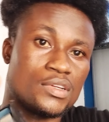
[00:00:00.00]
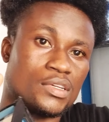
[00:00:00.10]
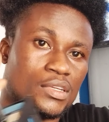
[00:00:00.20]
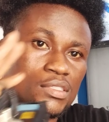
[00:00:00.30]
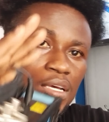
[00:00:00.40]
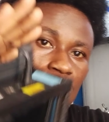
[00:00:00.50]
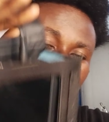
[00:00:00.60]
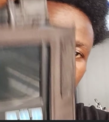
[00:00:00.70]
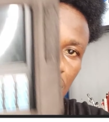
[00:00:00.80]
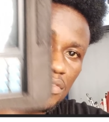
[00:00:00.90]
this type
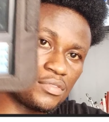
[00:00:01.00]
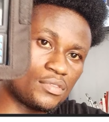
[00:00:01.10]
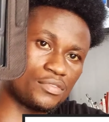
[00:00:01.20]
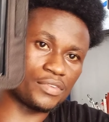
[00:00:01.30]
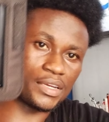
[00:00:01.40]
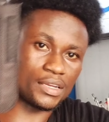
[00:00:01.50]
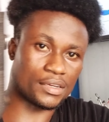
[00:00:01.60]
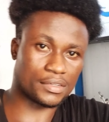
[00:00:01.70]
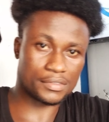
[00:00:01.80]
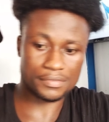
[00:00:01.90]
of finder.
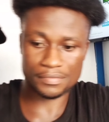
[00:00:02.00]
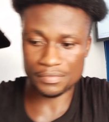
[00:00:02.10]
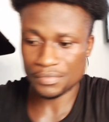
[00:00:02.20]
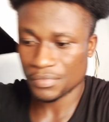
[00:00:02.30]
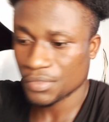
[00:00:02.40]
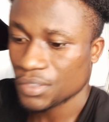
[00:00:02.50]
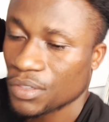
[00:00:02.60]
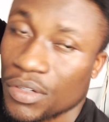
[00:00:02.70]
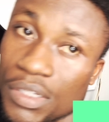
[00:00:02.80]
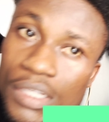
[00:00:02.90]

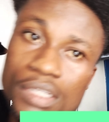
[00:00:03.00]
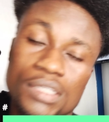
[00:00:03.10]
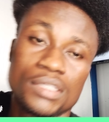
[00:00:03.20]
Okay,